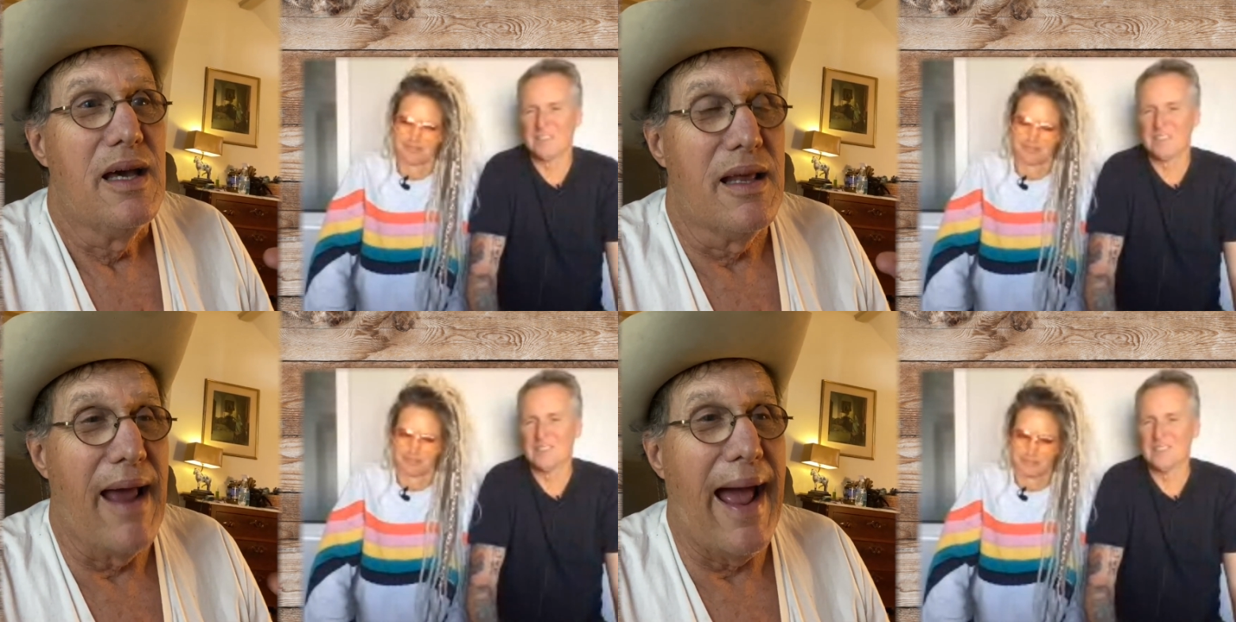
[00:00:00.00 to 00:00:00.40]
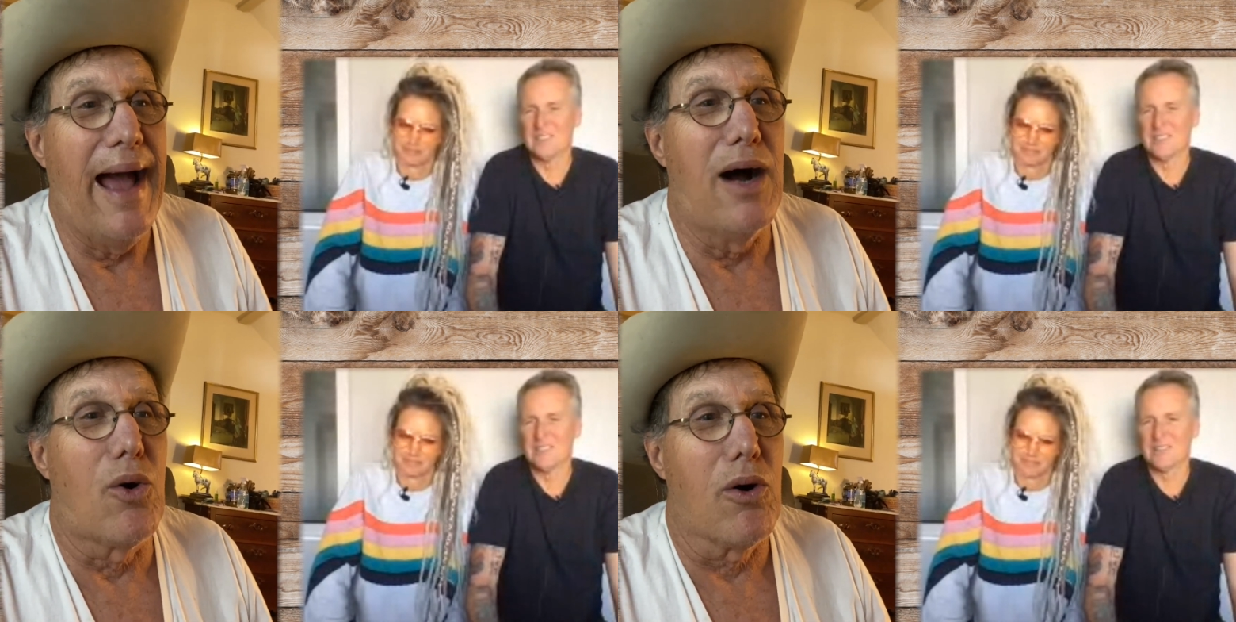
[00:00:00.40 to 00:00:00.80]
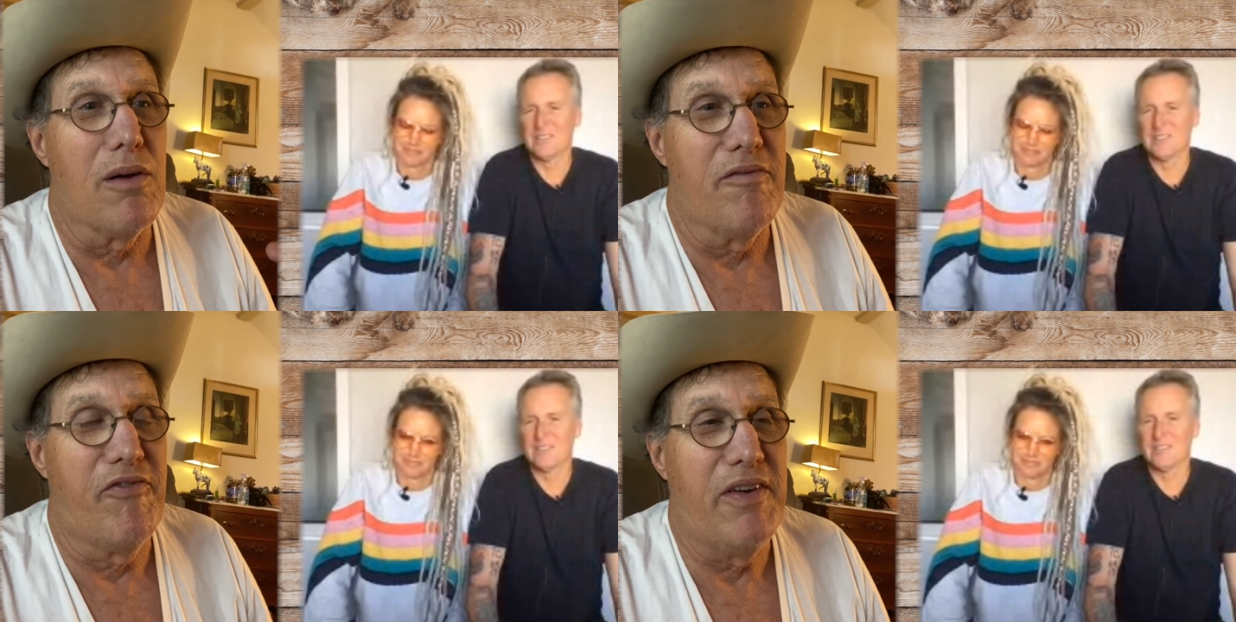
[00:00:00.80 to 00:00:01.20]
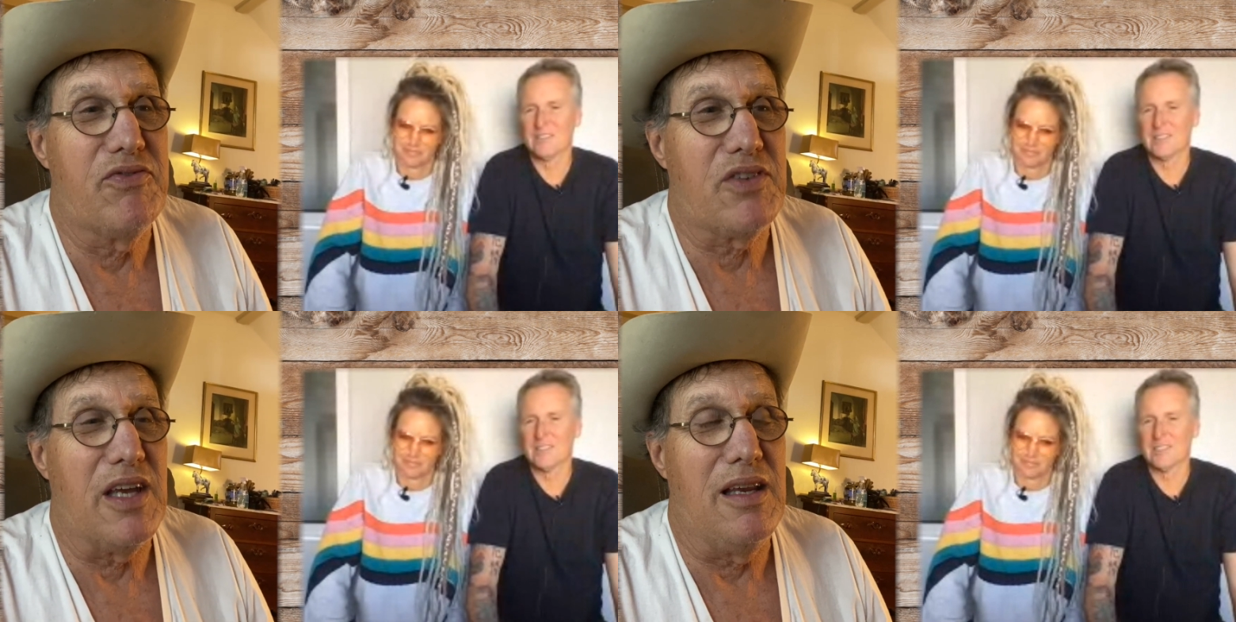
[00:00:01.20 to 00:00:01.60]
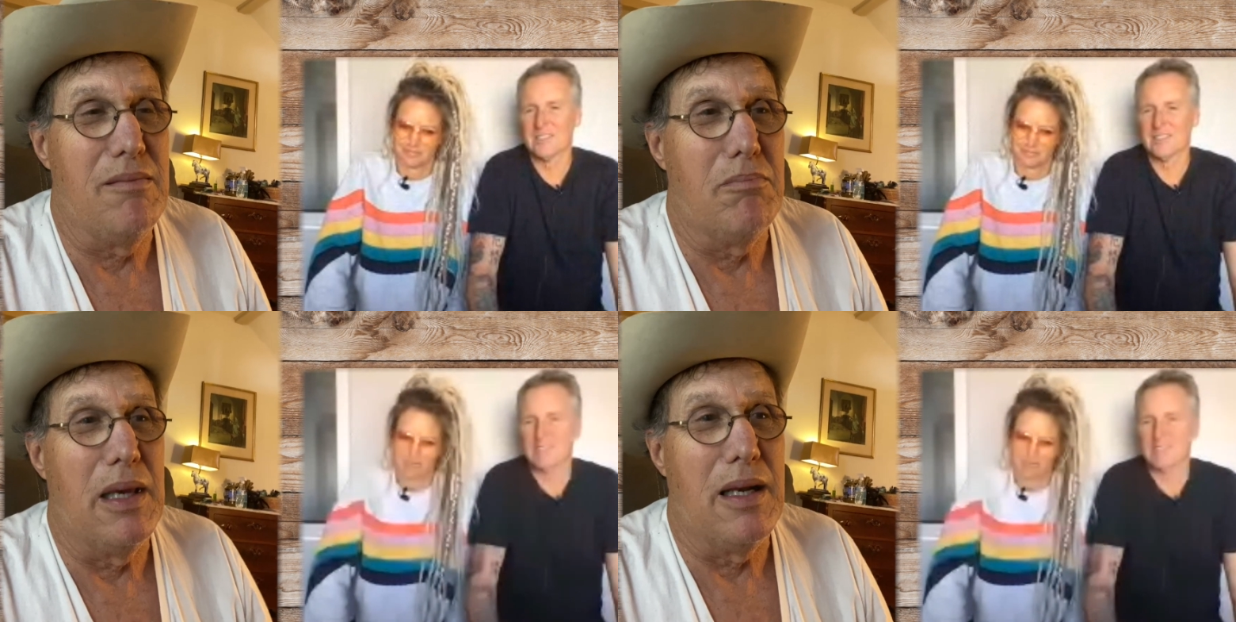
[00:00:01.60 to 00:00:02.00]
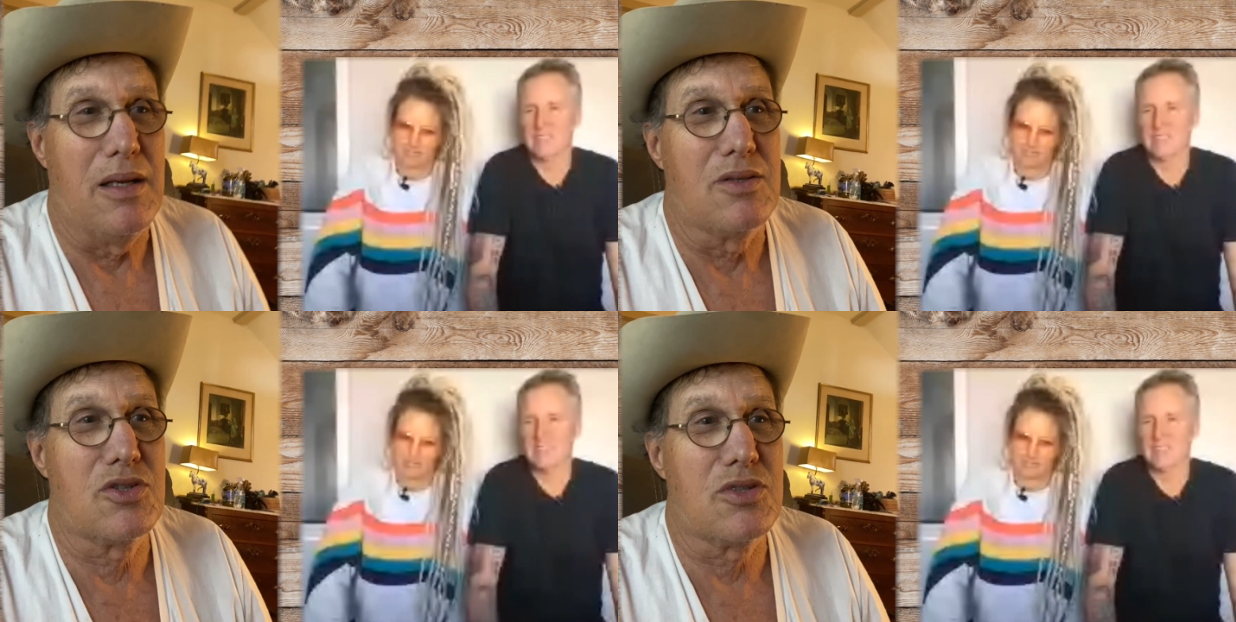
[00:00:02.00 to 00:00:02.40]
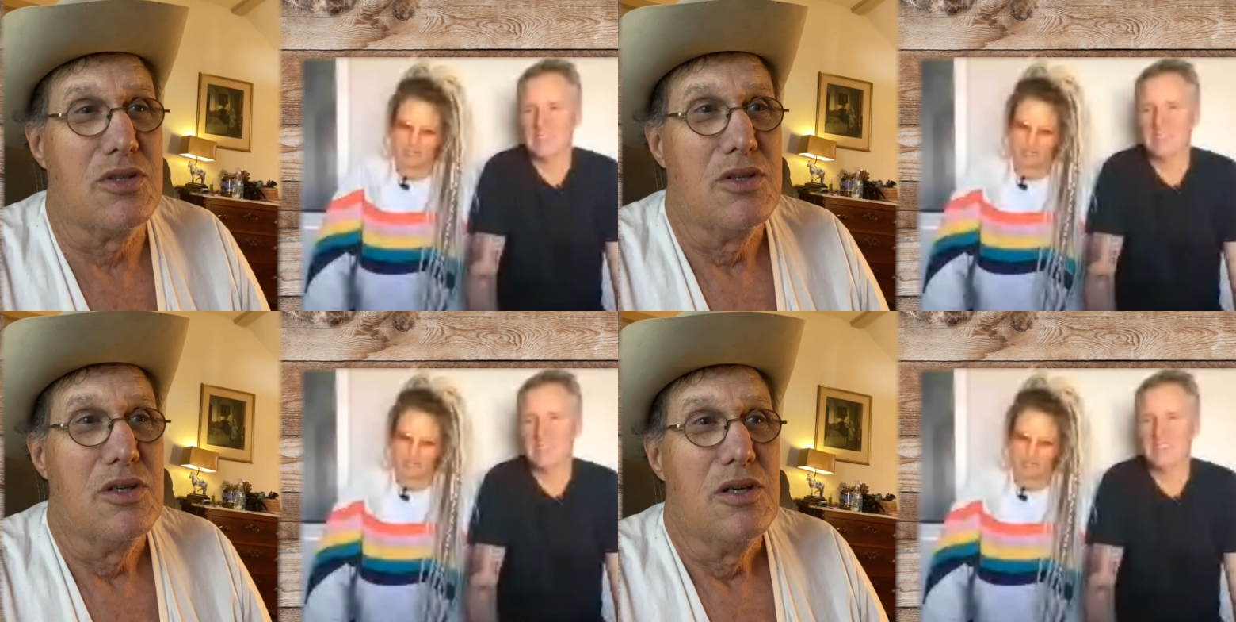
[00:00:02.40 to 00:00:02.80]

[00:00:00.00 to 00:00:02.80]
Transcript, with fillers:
Speaker 1: an hour and 15 minutes